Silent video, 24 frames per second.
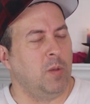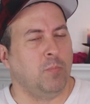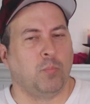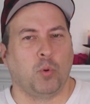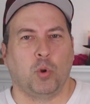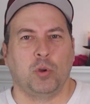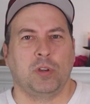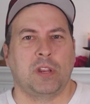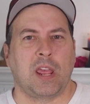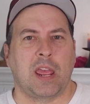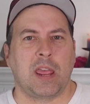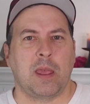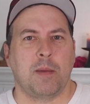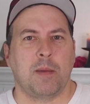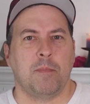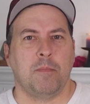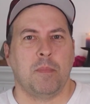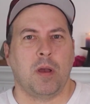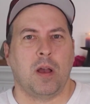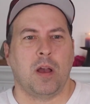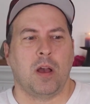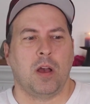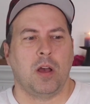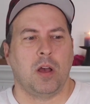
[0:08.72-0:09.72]
Board
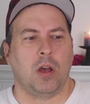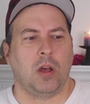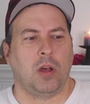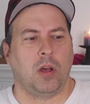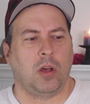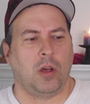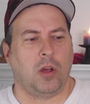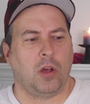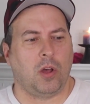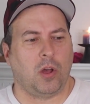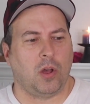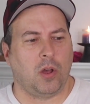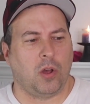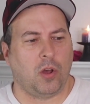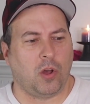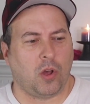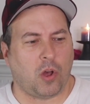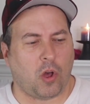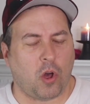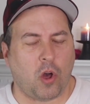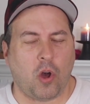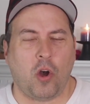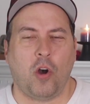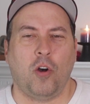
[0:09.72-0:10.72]
game
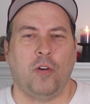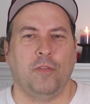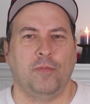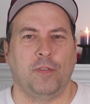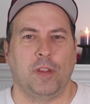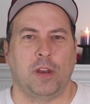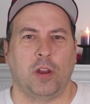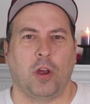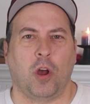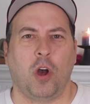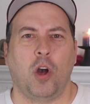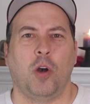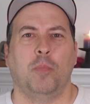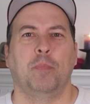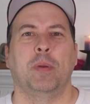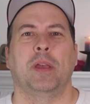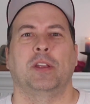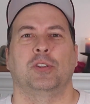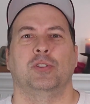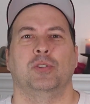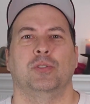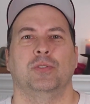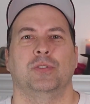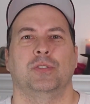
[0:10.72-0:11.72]
haul
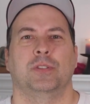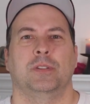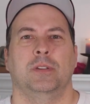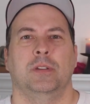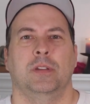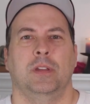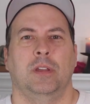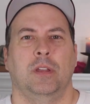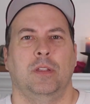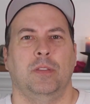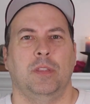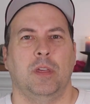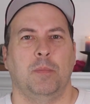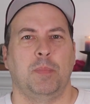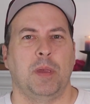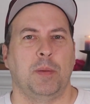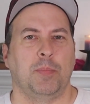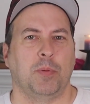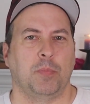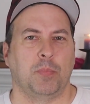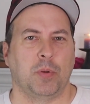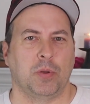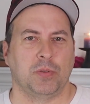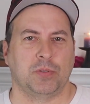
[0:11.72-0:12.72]
pictures that
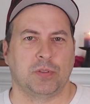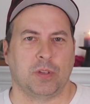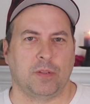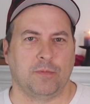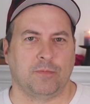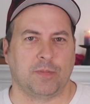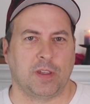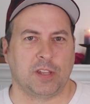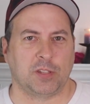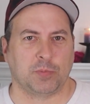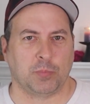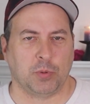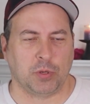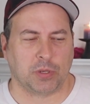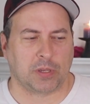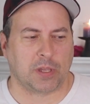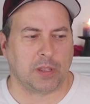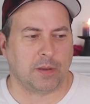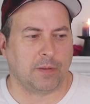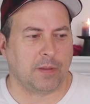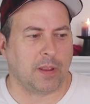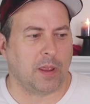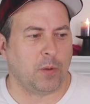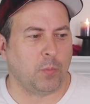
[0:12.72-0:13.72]
people post on Facebook
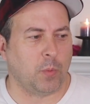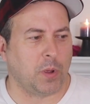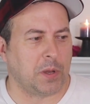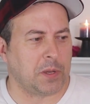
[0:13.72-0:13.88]
and